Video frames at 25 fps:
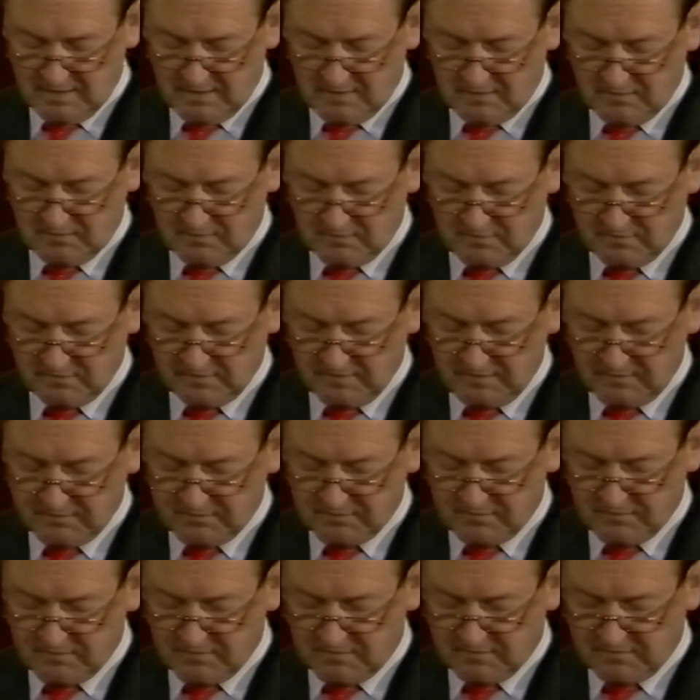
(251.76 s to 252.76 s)
The result
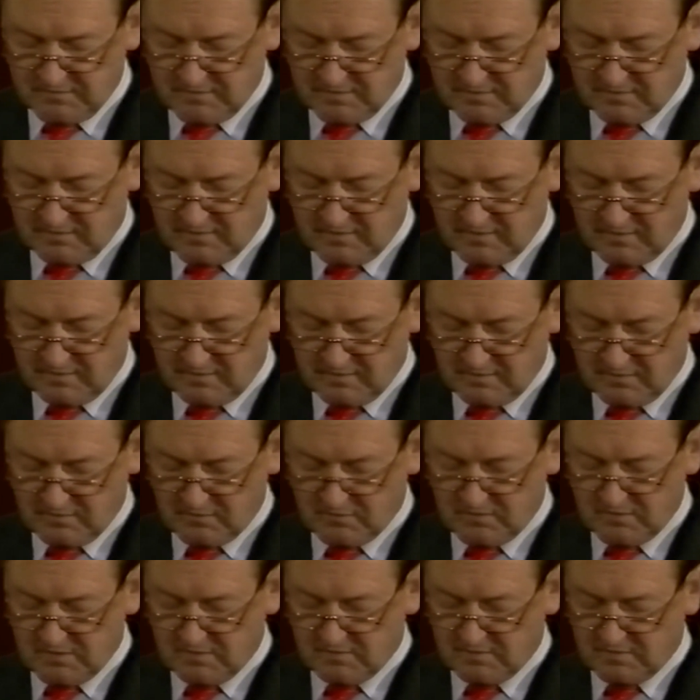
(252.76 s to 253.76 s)
of this
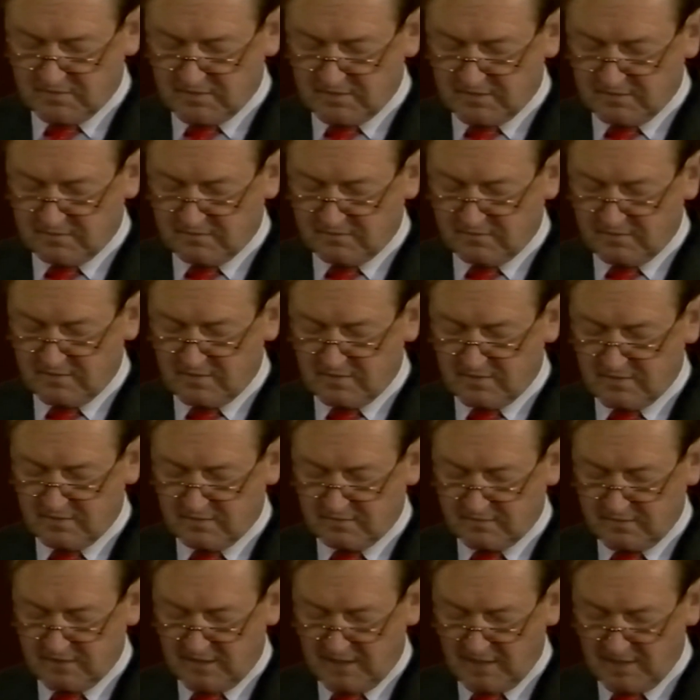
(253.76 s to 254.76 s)
increasingly
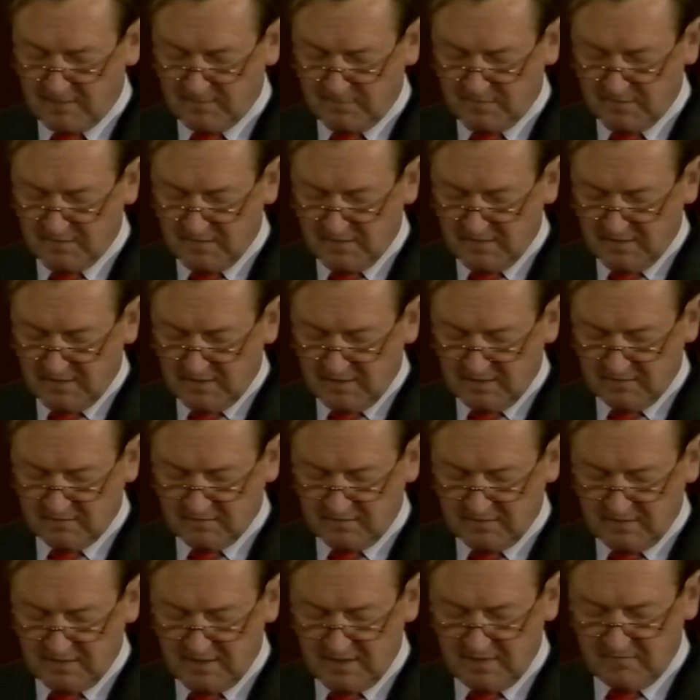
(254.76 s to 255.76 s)
serious gap is
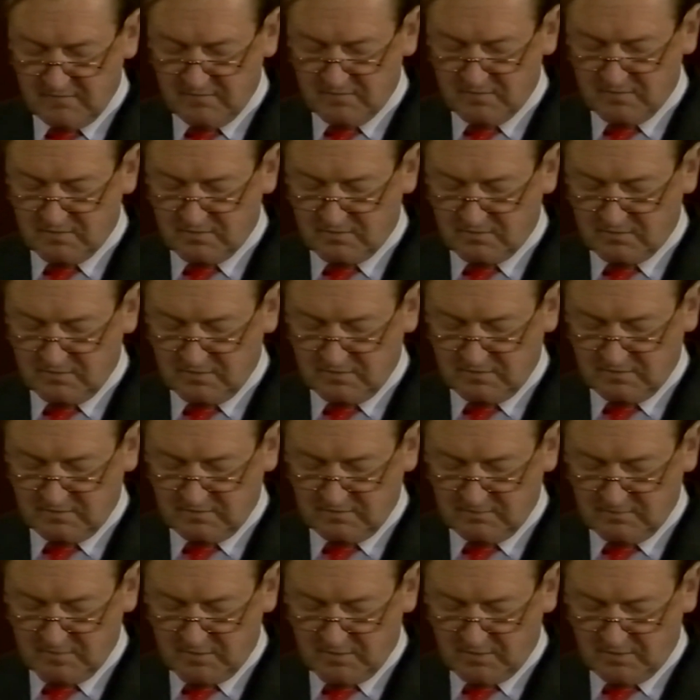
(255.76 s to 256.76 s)
an
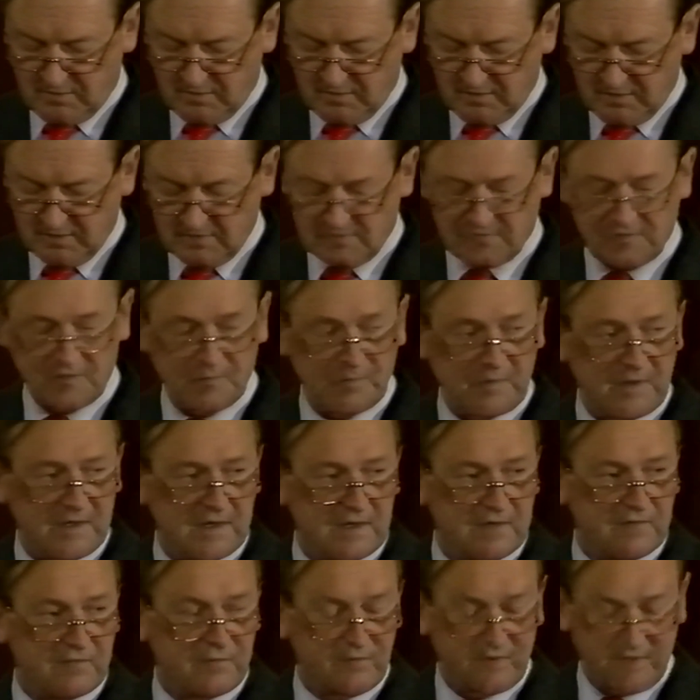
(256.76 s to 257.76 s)
ever-increasing borrowings to
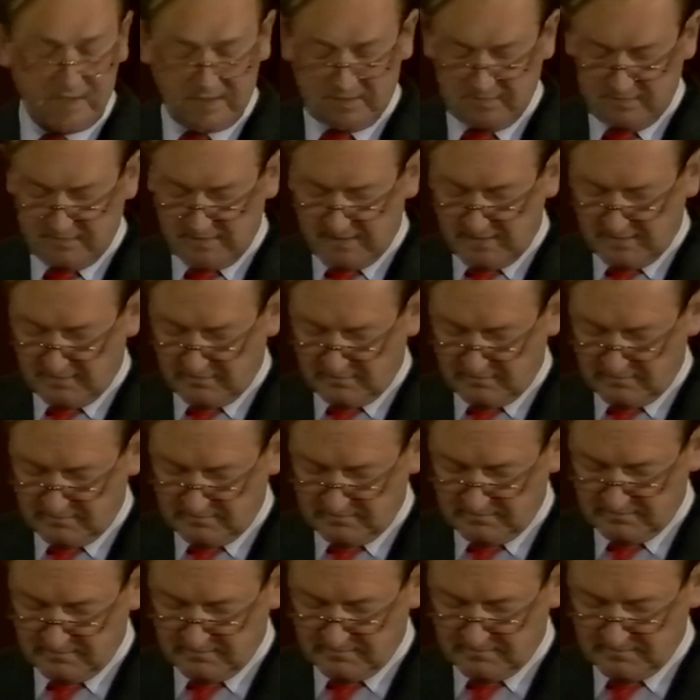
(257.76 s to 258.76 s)
pay for our debt.
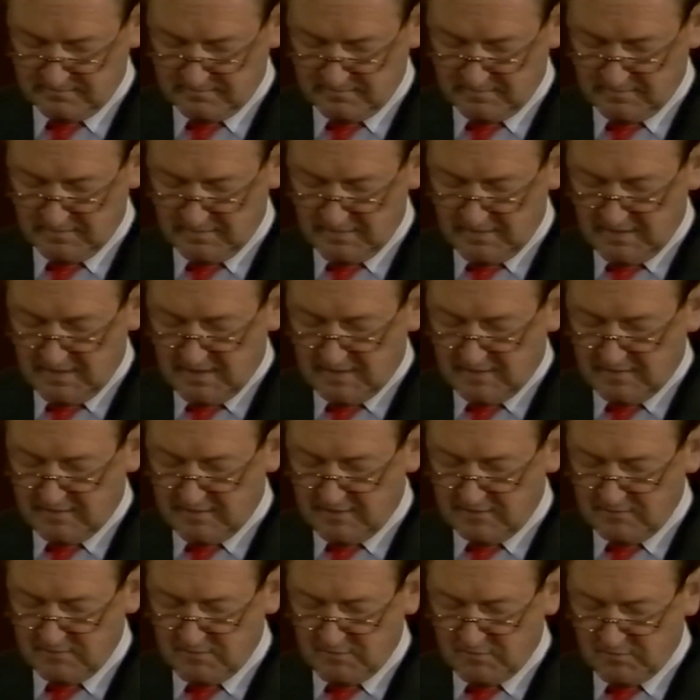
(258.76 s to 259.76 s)

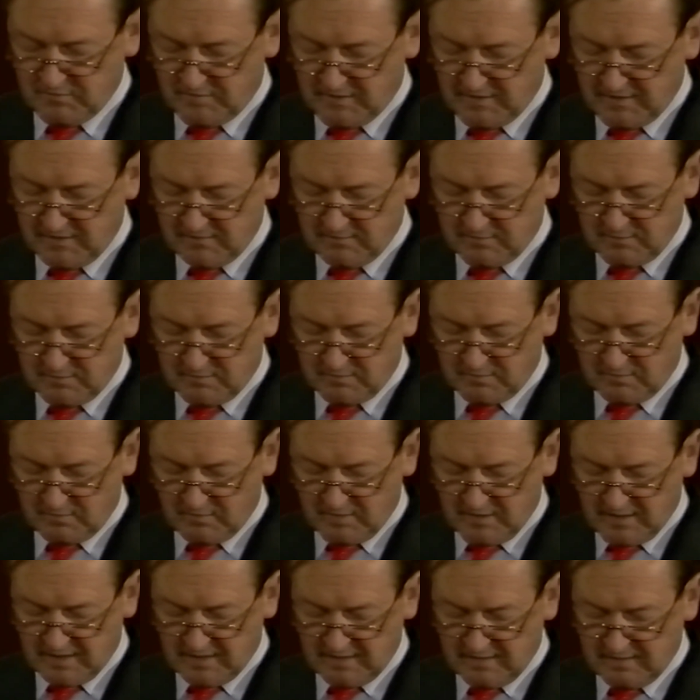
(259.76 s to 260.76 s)
Then we find we
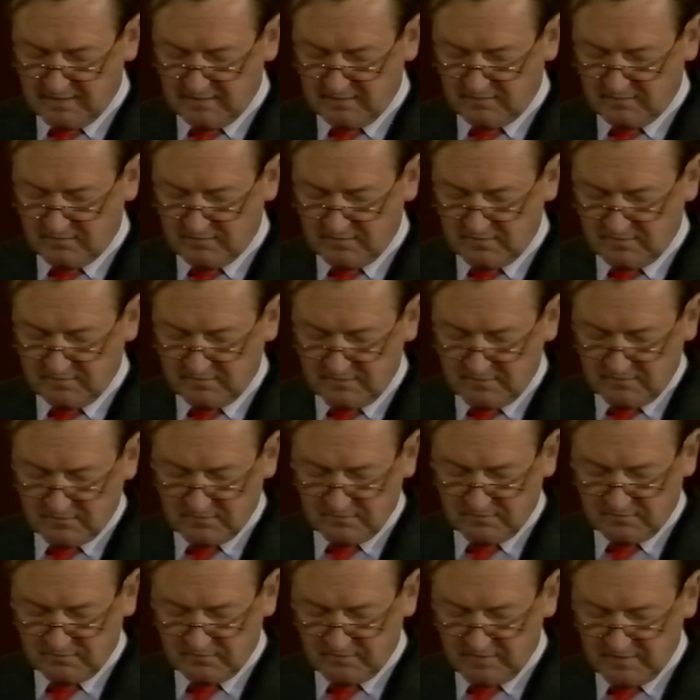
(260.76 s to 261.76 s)
require increased
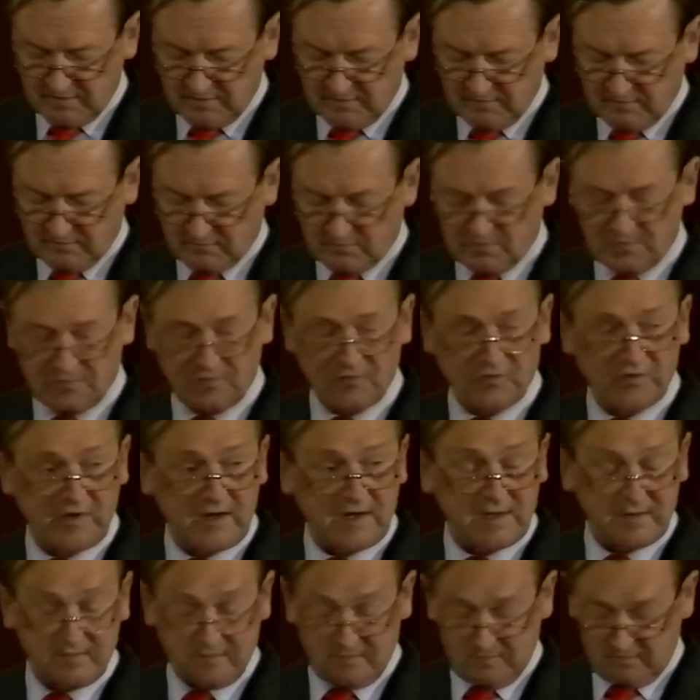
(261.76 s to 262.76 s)
interest rates to
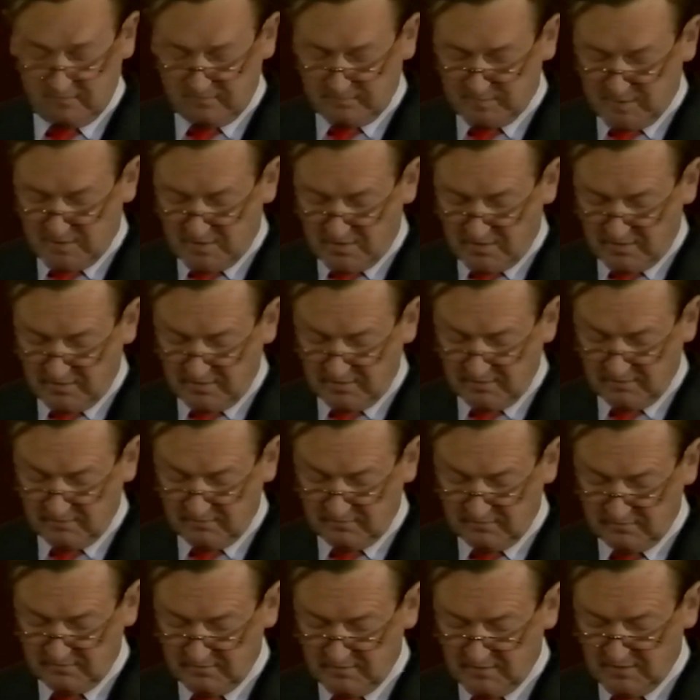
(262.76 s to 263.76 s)
attract these
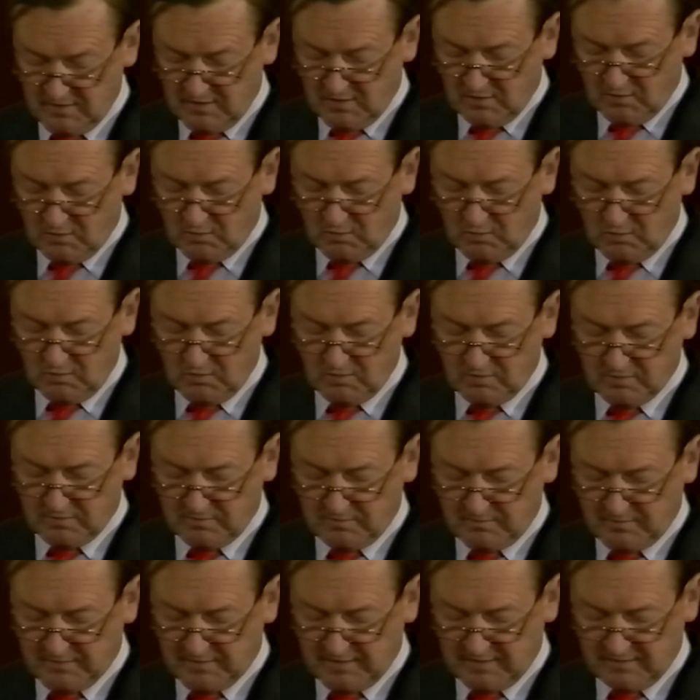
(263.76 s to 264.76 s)
borrowings, all
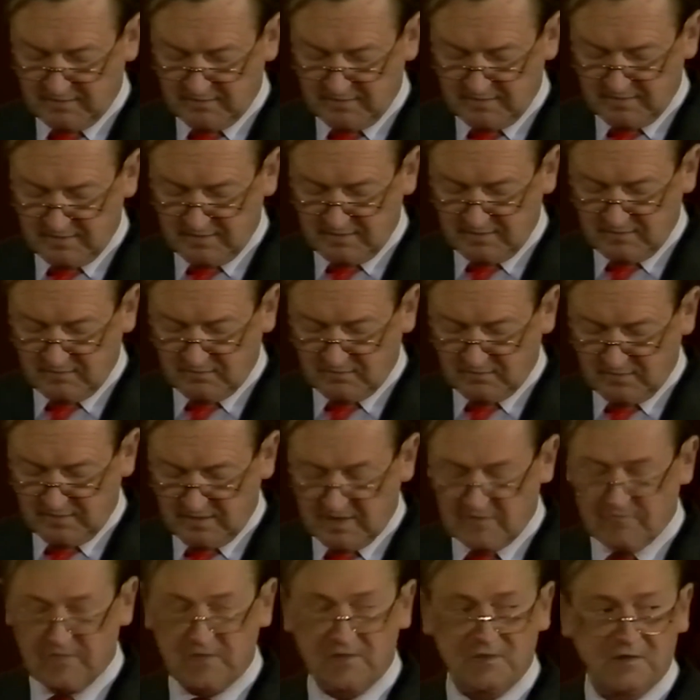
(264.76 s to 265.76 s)
compounding into an
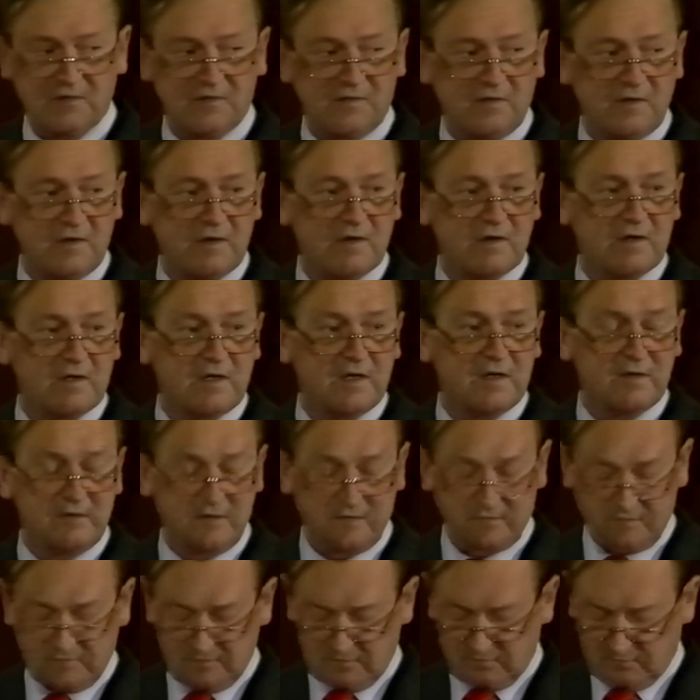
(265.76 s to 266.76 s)

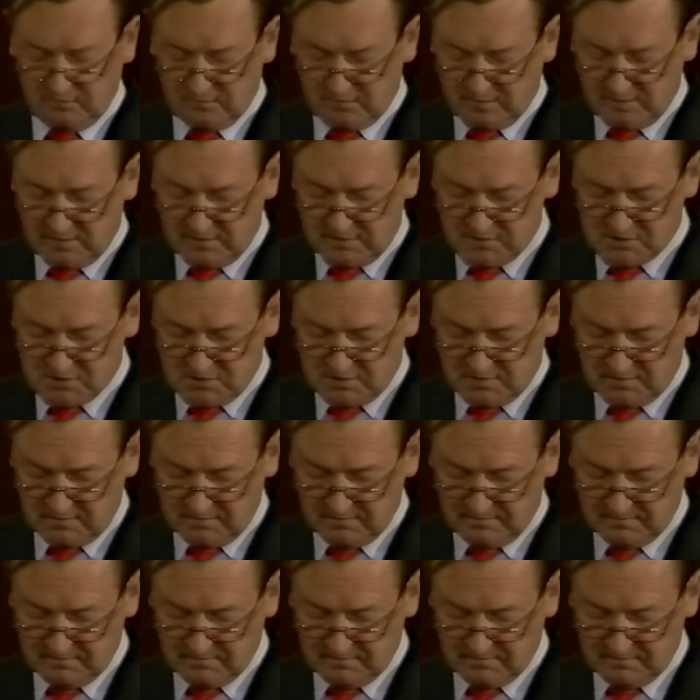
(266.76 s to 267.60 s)
ever-deteriorating situation.